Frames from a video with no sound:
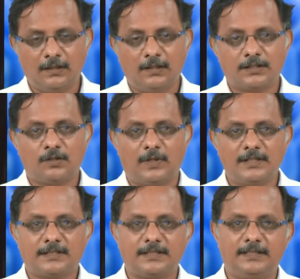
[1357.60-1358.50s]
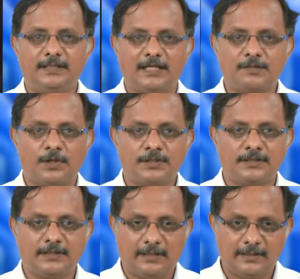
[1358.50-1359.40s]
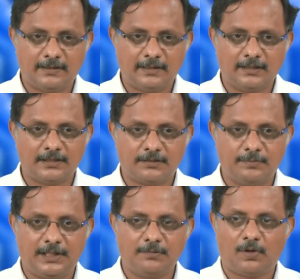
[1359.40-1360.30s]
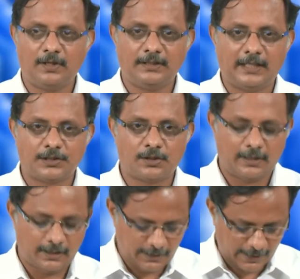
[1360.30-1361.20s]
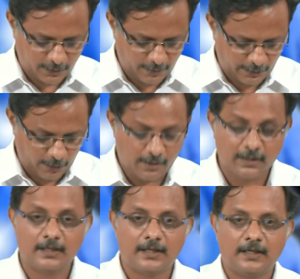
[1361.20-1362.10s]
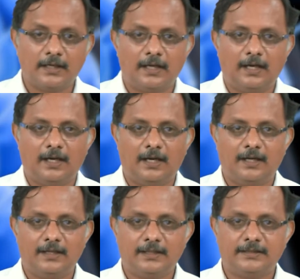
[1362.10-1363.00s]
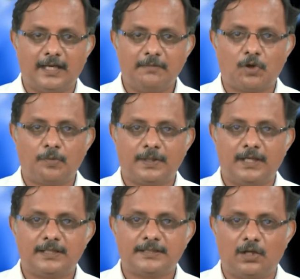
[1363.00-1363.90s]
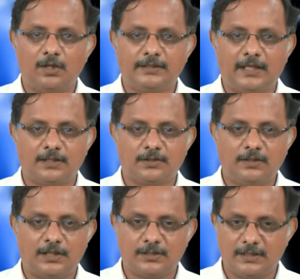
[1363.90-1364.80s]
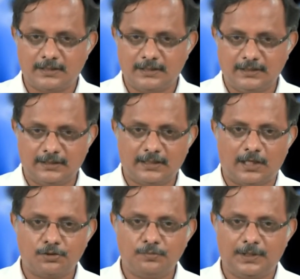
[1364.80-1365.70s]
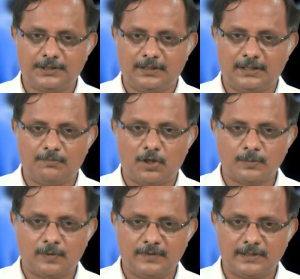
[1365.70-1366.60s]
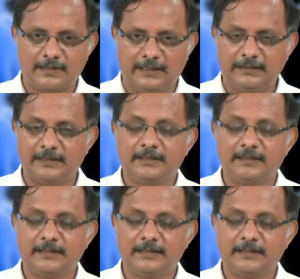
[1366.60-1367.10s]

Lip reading: So, once the action potential is generated at this meeting point in the axon hillock, it then propagates along the axon, as you can see in the cartoon picture at the bottom of this slide,